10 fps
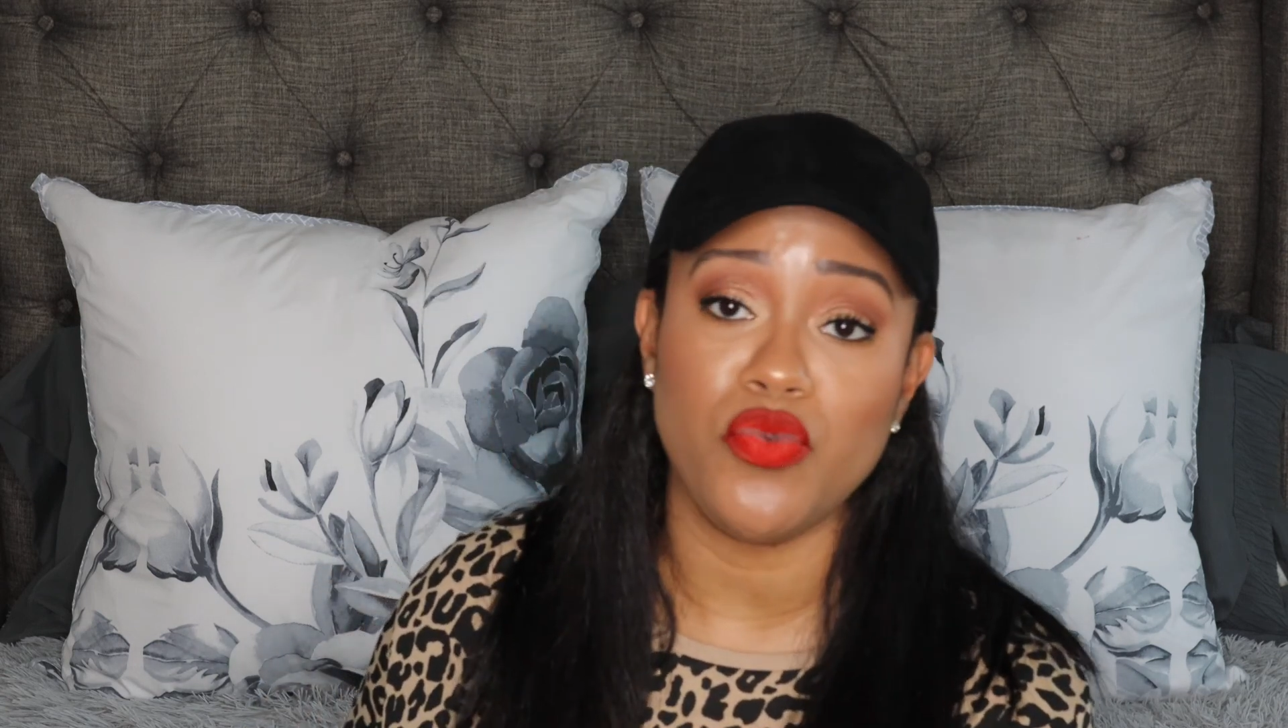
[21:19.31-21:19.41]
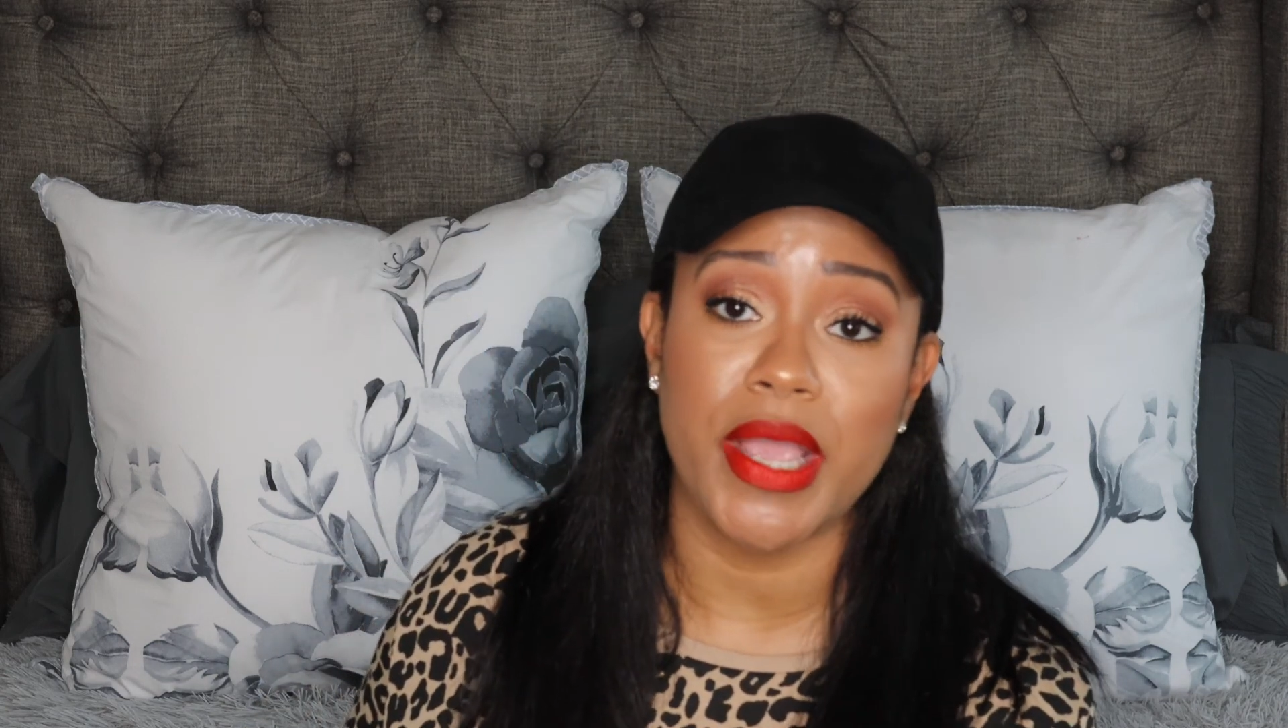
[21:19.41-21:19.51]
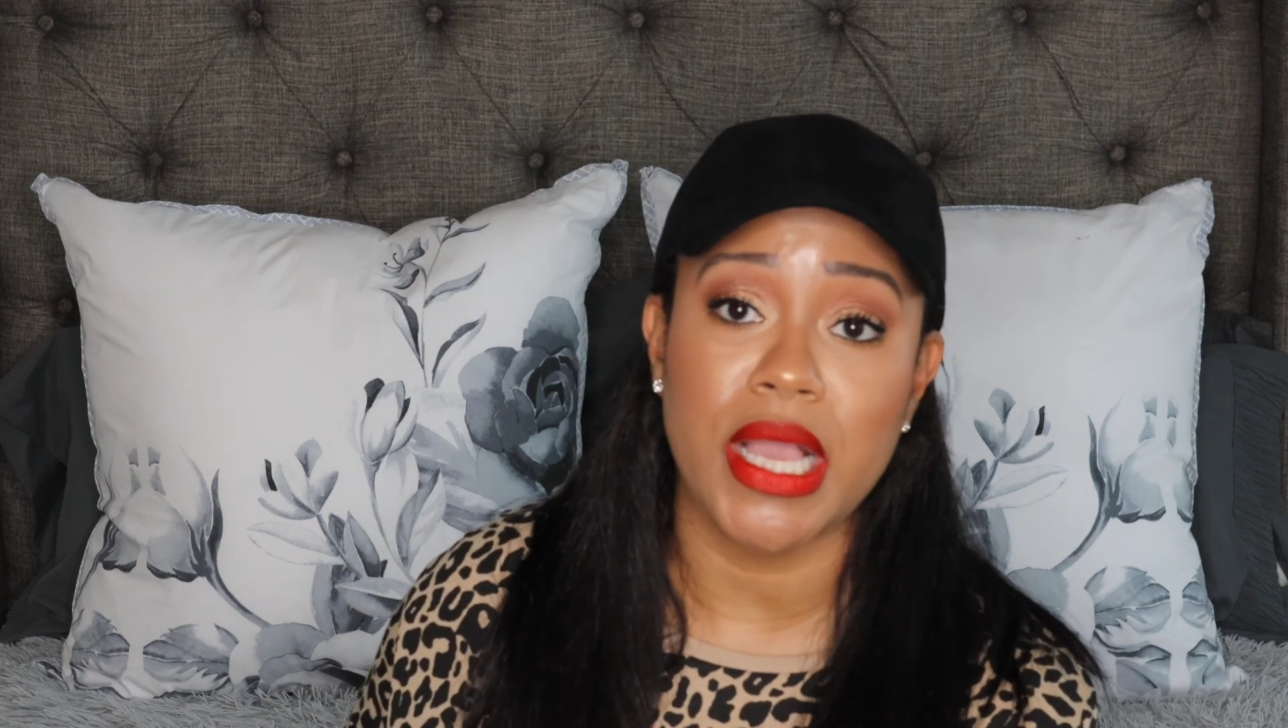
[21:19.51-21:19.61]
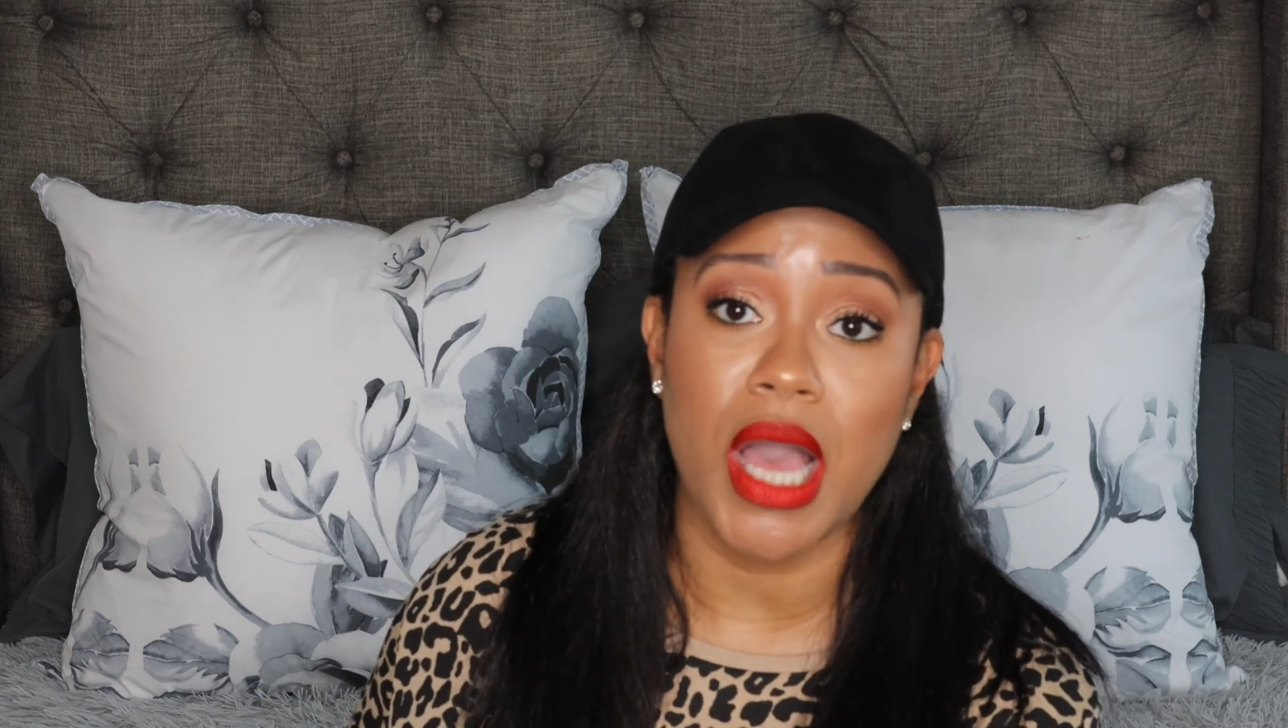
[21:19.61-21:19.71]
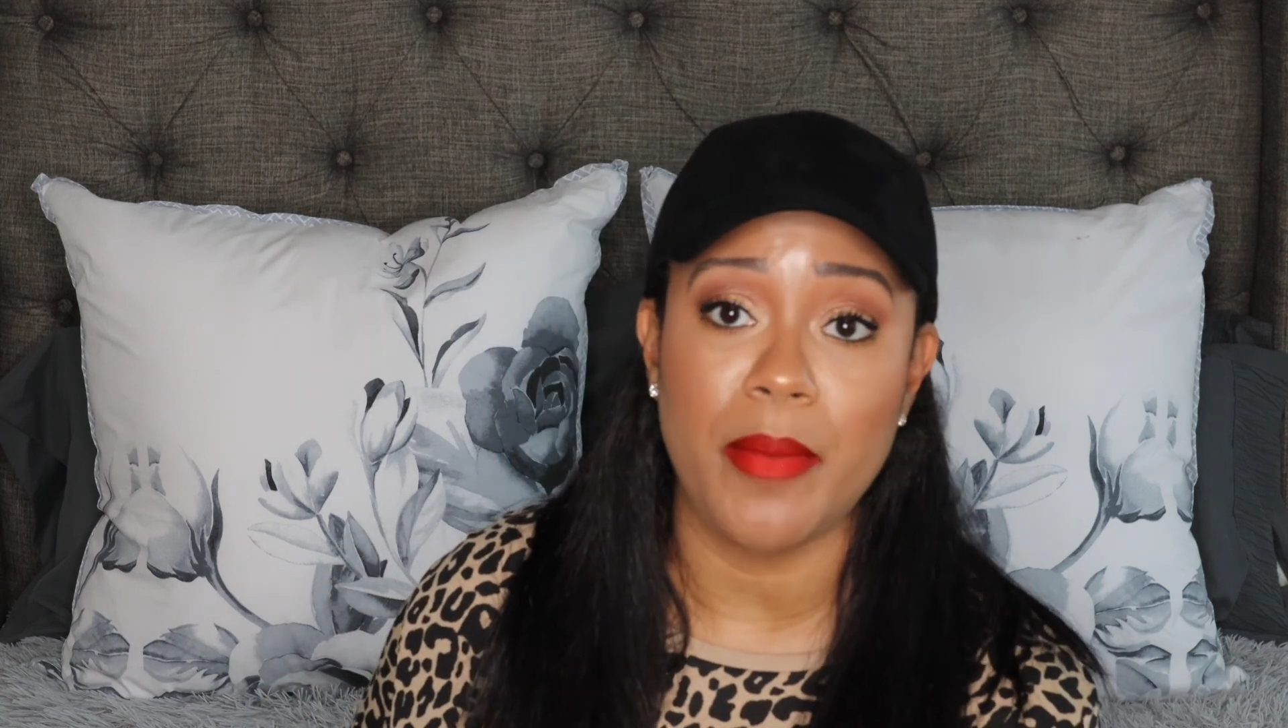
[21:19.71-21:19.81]

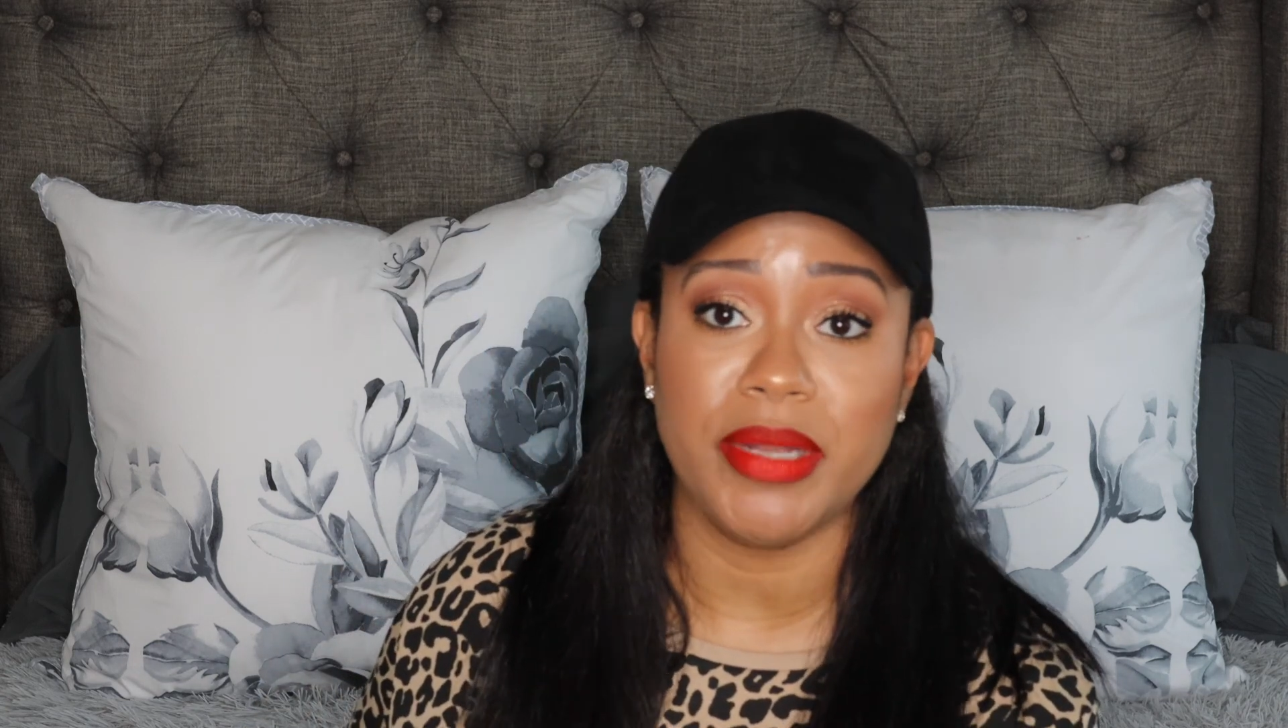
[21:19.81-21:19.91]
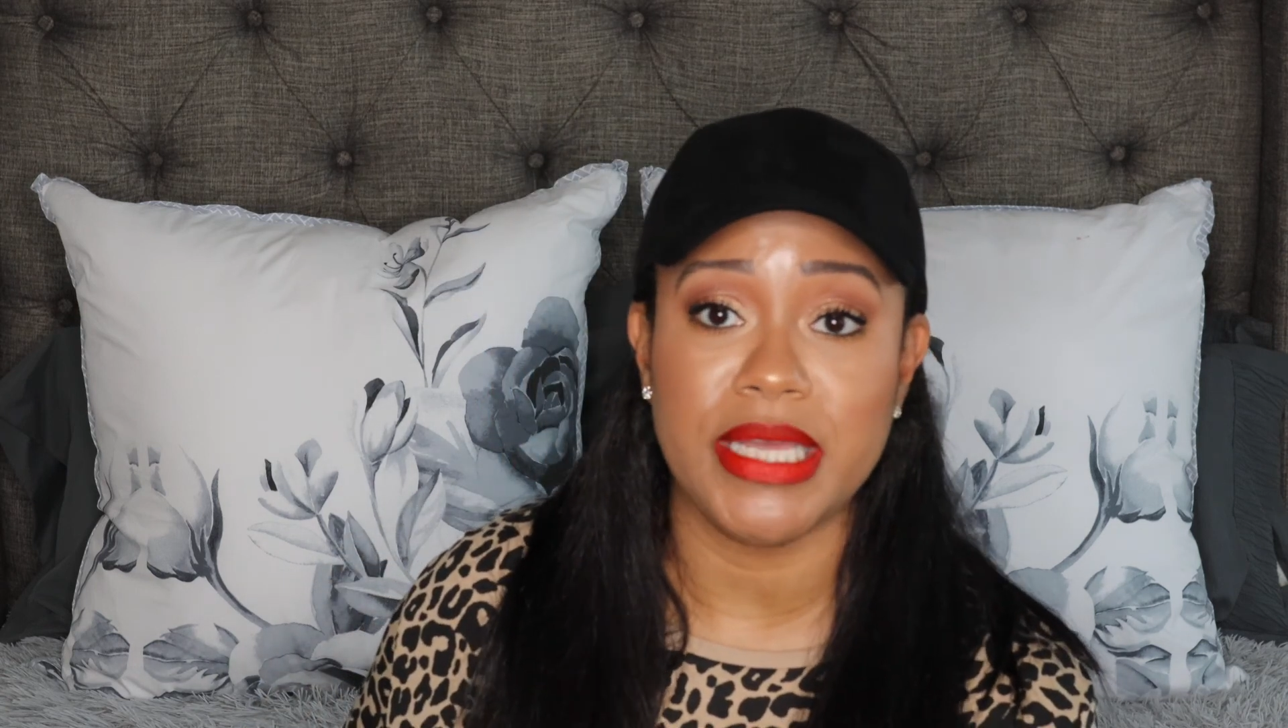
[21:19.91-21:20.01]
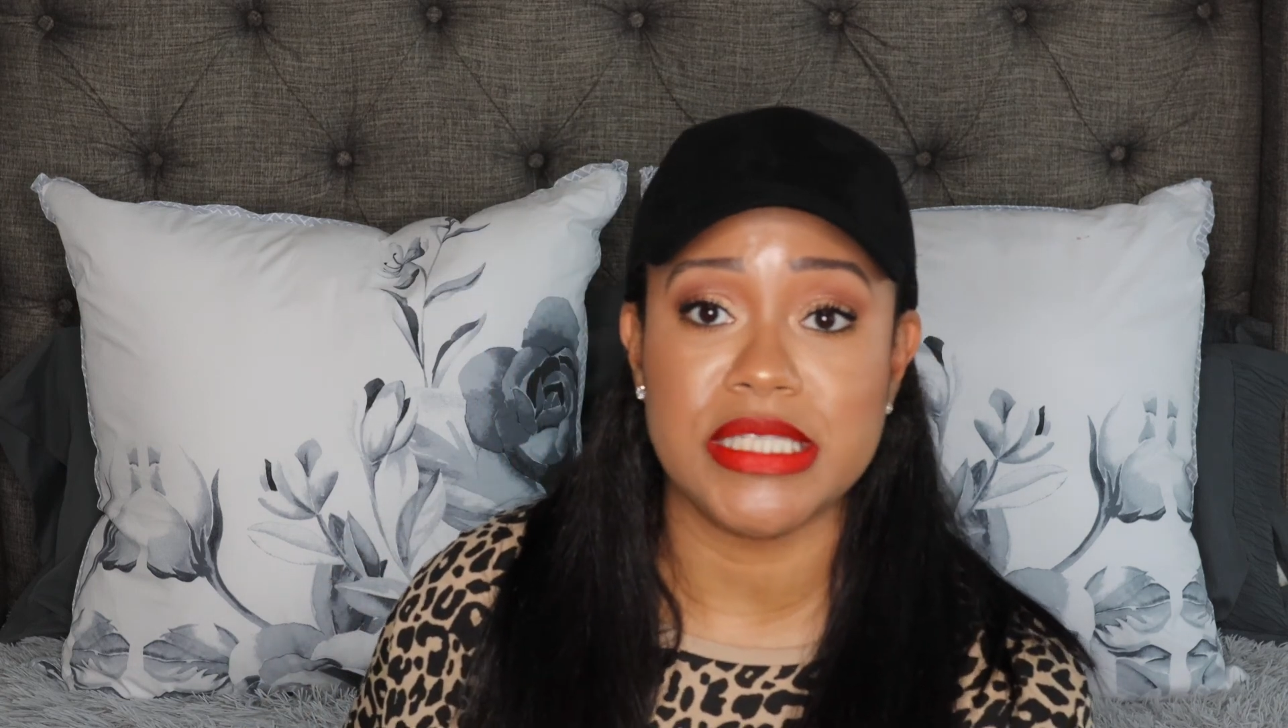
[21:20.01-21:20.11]
rate, comment,